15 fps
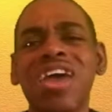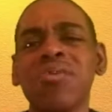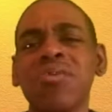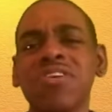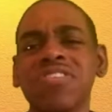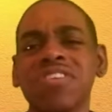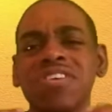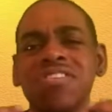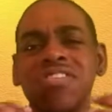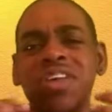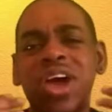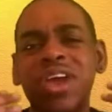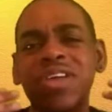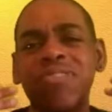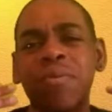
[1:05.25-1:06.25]
It wasn't
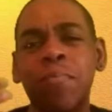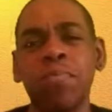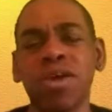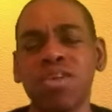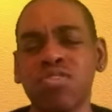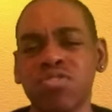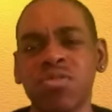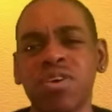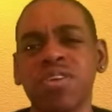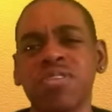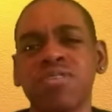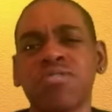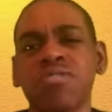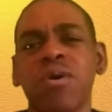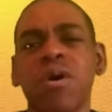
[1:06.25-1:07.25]
like the best
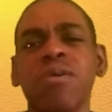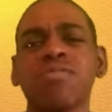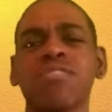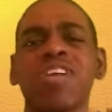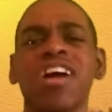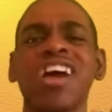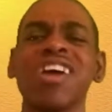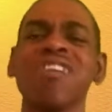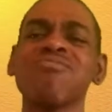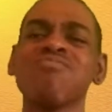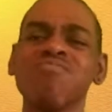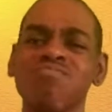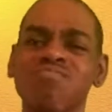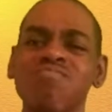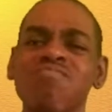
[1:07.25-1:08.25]
trailer, so I was like,
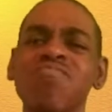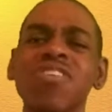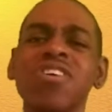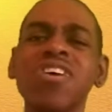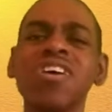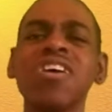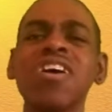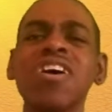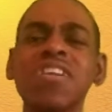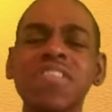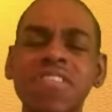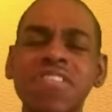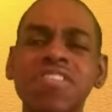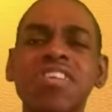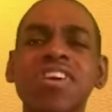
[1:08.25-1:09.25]
I'll
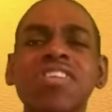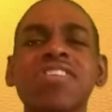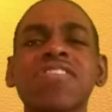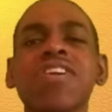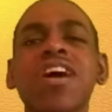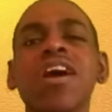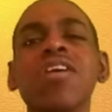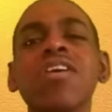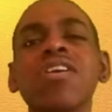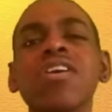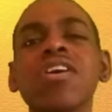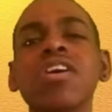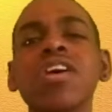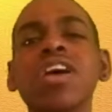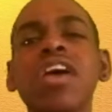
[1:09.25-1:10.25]
check this out.
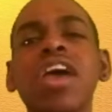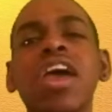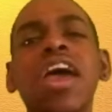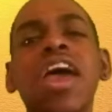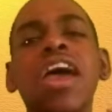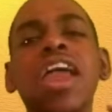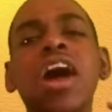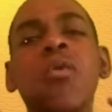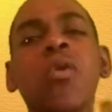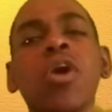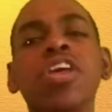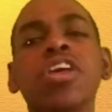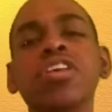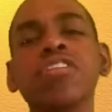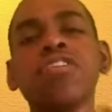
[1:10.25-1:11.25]
And I
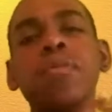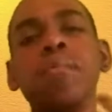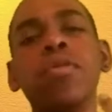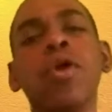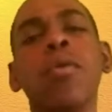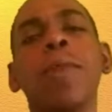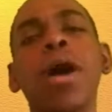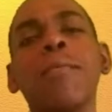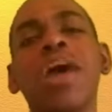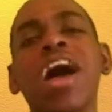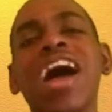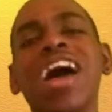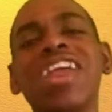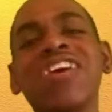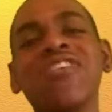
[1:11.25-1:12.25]
wanted it to blow my
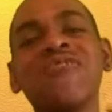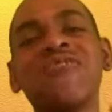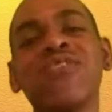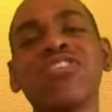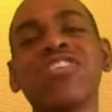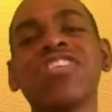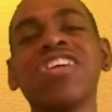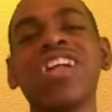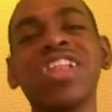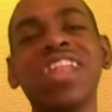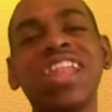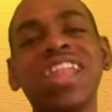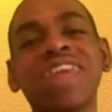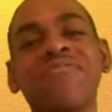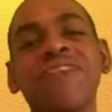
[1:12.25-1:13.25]
mind. Unfortunately, I
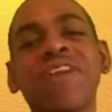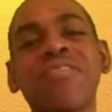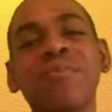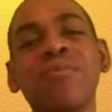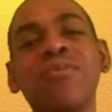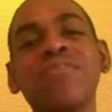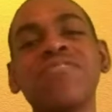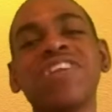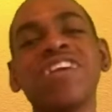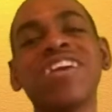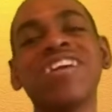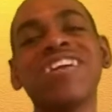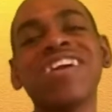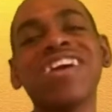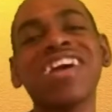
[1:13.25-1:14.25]
left out the movie
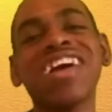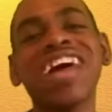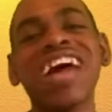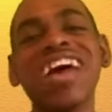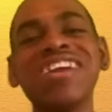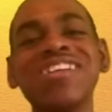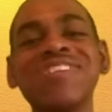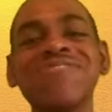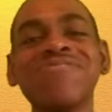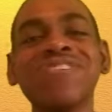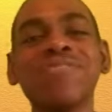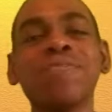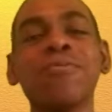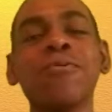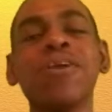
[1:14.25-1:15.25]
theater kind of
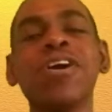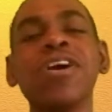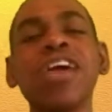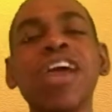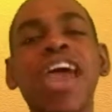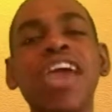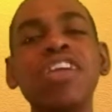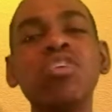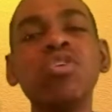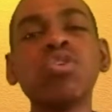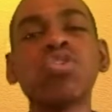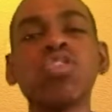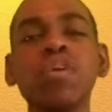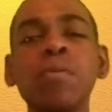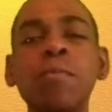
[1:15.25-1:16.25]
disappointed. And
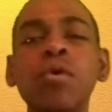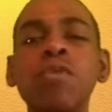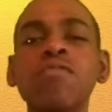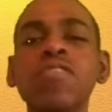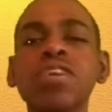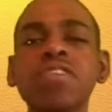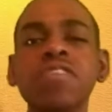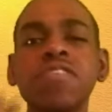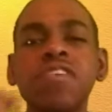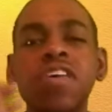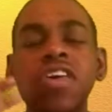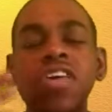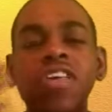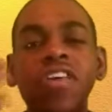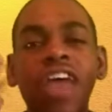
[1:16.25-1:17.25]
usually movies
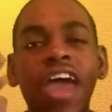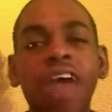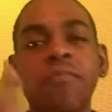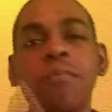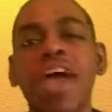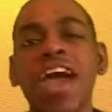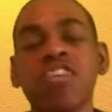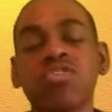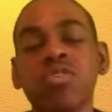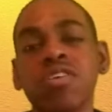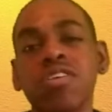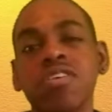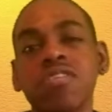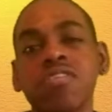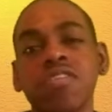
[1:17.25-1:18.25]
have bad
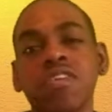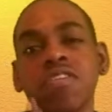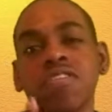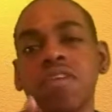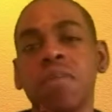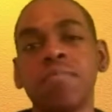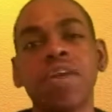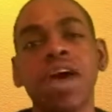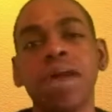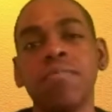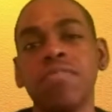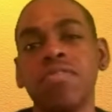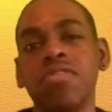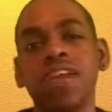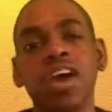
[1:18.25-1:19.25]
trailers.
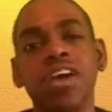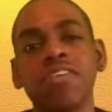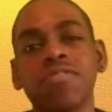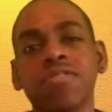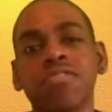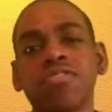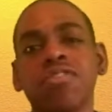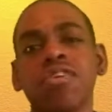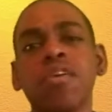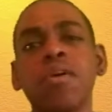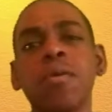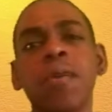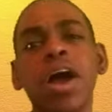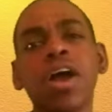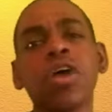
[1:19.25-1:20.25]
Sometimes not entering trailer,
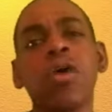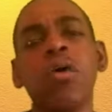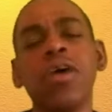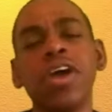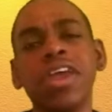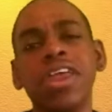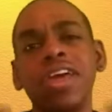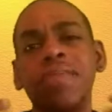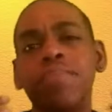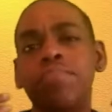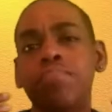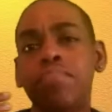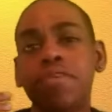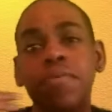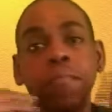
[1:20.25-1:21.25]
but I go in and
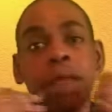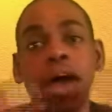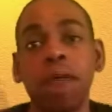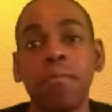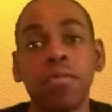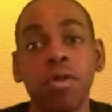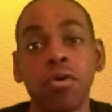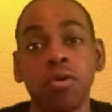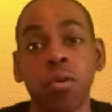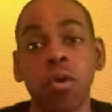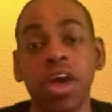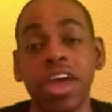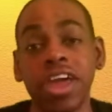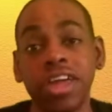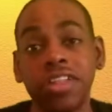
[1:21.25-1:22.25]
be mind blown
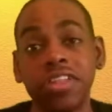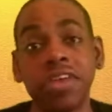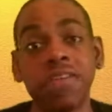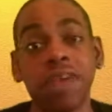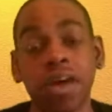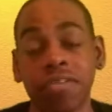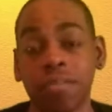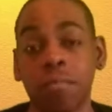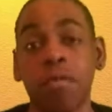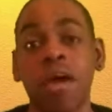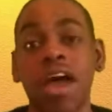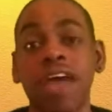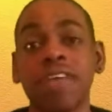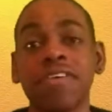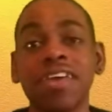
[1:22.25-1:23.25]
away and leave out
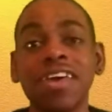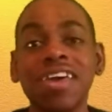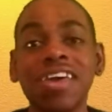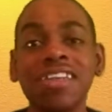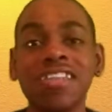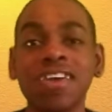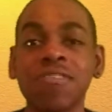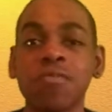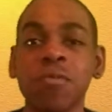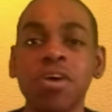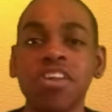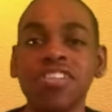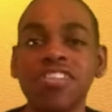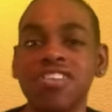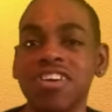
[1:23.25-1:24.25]
surprised. This
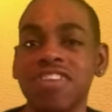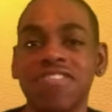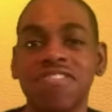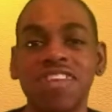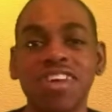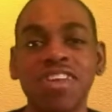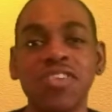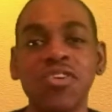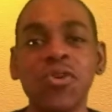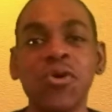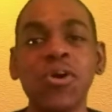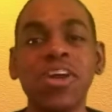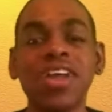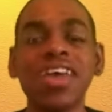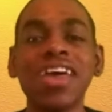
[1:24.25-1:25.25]
one just didn't
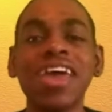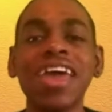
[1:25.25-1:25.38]
do it.